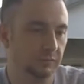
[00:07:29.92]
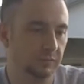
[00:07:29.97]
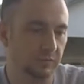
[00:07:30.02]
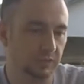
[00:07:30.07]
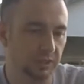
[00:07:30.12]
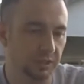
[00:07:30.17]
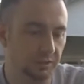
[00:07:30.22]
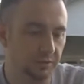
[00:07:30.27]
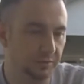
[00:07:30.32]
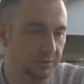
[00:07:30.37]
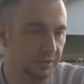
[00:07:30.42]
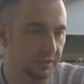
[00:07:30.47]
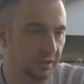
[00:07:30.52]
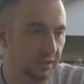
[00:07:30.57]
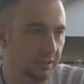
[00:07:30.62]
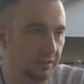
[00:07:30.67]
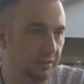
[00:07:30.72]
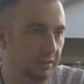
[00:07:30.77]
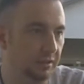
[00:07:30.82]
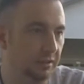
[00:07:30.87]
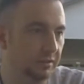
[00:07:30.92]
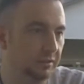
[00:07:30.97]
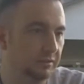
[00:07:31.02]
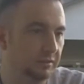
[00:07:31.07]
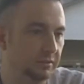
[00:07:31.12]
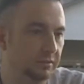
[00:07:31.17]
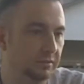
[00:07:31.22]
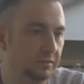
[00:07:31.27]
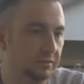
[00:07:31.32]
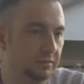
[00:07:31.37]
And here was another
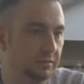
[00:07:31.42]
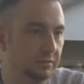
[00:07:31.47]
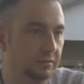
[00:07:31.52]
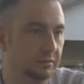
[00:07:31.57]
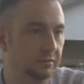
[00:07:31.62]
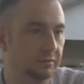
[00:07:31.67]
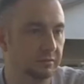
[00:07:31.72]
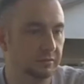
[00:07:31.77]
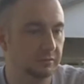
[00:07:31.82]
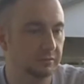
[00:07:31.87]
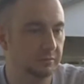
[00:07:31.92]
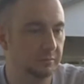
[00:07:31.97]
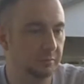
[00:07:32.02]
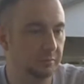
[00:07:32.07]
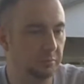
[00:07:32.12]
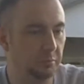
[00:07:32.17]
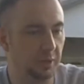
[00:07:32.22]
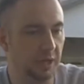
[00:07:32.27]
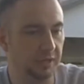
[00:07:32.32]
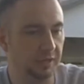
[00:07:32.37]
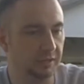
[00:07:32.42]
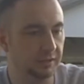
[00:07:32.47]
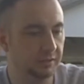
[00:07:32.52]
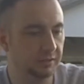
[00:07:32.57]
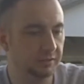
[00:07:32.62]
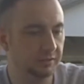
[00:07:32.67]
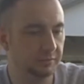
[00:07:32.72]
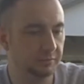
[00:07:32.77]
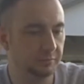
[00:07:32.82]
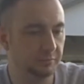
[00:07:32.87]
button,
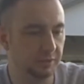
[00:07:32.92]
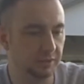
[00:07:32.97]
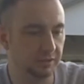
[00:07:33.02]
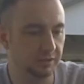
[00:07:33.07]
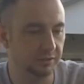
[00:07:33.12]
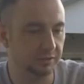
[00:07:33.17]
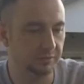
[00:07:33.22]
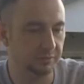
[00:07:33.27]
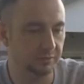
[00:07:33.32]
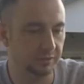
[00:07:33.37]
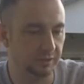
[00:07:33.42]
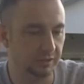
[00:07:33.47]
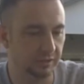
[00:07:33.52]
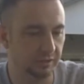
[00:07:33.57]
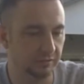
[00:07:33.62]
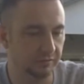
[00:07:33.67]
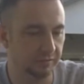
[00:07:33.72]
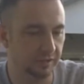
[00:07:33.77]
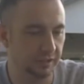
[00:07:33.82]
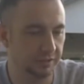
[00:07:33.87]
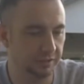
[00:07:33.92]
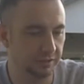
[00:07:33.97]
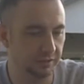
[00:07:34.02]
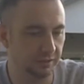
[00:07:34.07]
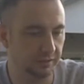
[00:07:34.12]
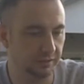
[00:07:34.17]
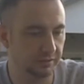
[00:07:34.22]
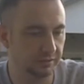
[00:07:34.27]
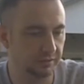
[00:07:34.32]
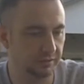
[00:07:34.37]
but this was a convention
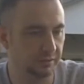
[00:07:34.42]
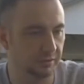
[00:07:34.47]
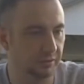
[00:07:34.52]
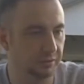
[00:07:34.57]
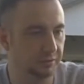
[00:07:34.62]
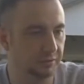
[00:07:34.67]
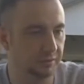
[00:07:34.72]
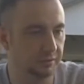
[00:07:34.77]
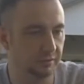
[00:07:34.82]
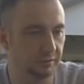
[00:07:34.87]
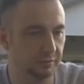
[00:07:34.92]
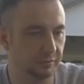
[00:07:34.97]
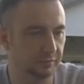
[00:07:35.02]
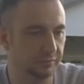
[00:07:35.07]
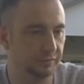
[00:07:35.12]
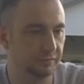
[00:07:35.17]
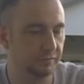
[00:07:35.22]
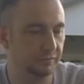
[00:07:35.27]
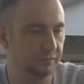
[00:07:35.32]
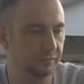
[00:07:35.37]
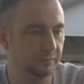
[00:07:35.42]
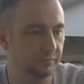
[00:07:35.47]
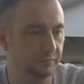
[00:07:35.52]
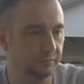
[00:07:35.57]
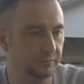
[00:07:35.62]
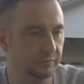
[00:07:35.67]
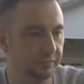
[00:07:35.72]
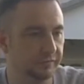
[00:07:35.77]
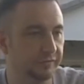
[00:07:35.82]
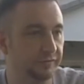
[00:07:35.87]
exclusive
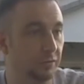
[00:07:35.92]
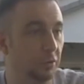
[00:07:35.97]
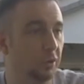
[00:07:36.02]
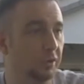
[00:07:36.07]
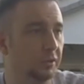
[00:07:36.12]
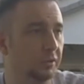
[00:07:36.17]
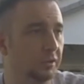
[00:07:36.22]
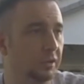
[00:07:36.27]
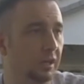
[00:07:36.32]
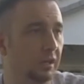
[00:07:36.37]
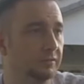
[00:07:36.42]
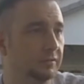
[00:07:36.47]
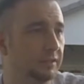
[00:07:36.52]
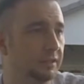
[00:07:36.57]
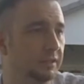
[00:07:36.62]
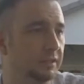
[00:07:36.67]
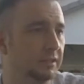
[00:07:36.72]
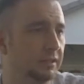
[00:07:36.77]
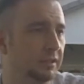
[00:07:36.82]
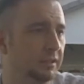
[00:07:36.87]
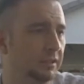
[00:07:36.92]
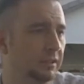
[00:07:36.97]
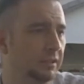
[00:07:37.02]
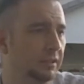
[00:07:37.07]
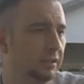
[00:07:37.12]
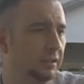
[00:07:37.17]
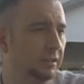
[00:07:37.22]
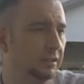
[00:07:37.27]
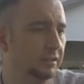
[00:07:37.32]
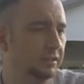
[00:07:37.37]
foil cover.
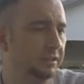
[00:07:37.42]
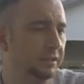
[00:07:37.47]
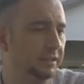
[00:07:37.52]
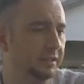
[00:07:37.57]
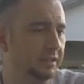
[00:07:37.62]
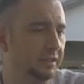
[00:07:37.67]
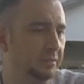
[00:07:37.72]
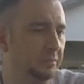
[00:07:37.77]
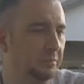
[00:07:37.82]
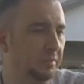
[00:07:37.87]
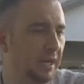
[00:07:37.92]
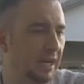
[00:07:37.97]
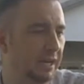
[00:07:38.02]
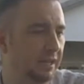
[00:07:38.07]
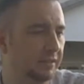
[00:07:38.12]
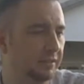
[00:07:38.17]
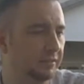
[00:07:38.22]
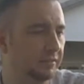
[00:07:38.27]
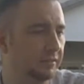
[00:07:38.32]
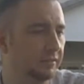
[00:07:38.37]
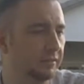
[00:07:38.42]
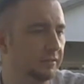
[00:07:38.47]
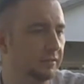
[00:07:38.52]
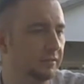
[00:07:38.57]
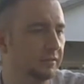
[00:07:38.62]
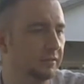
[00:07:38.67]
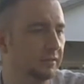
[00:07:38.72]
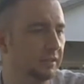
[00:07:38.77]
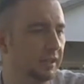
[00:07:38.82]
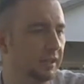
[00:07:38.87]
Didn't come back
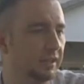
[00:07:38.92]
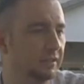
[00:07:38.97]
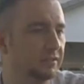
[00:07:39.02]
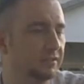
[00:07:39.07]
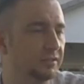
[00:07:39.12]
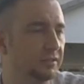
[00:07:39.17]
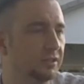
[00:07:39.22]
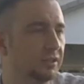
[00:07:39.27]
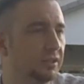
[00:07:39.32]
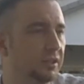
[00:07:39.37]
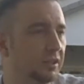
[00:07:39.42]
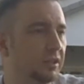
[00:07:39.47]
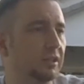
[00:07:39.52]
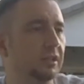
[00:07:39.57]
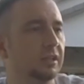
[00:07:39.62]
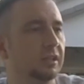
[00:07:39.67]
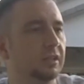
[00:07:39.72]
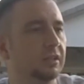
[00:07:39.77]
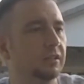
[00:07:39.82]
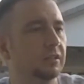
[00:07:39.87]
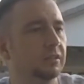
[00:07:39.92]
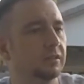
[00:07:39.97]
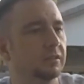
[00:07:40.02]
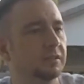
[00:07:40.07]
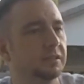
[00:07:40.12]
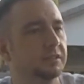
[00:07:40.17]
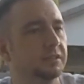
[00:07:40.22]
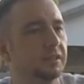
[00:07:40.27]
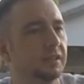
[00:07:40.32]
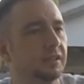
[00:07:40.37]
as good
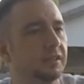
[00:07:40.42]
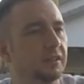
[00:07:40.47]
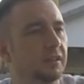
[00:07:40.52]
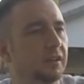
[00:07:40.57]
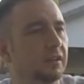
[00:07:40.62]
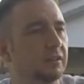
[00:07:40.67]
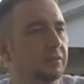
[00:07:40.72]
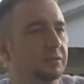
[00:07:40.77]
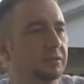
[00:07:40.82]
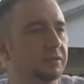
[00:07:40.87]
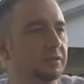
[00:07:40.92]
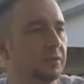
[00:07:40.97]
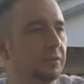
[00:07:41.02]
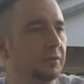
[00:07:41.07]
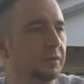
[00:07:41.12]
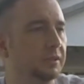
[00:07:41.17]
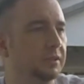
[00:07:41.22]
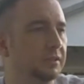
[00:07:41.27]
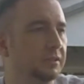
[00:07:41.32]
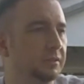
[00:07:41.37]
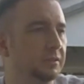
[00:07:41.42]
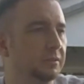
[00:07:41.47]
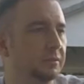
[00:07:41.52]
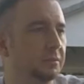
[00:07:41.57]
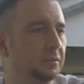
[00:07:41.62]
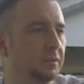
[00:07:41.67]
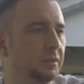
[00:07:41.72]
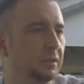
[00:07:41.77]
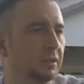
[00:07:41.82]
as I thought it was going to,